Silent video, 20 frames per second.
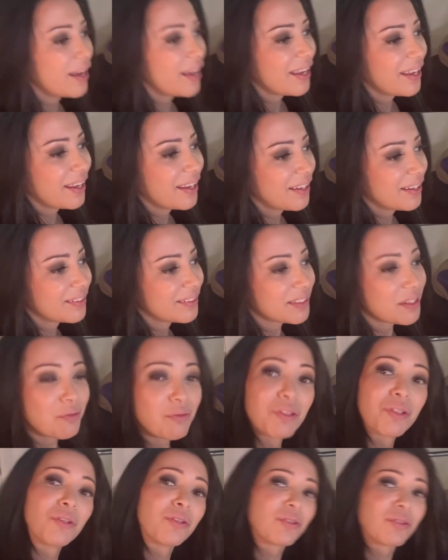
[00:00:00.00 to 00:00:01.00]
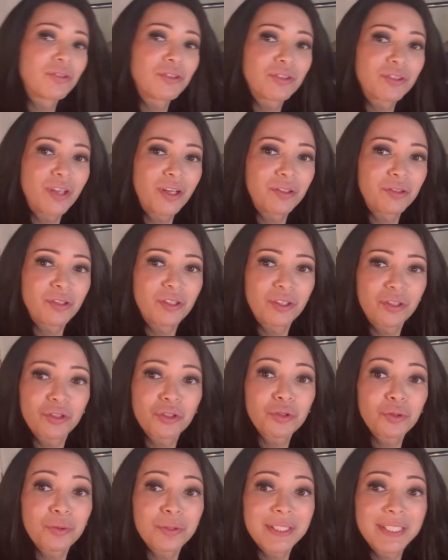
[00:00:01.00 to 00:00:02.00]
And then we're gonna start
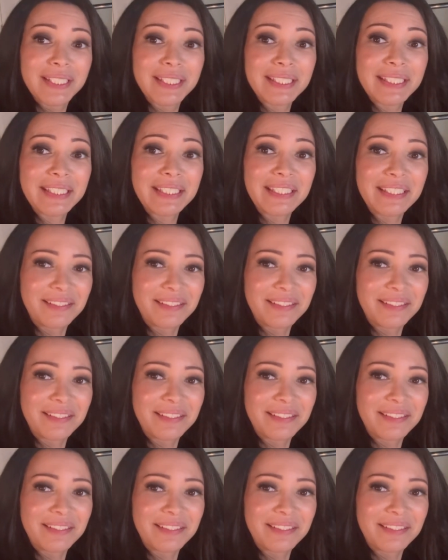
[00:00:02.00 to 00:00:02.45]
shooting.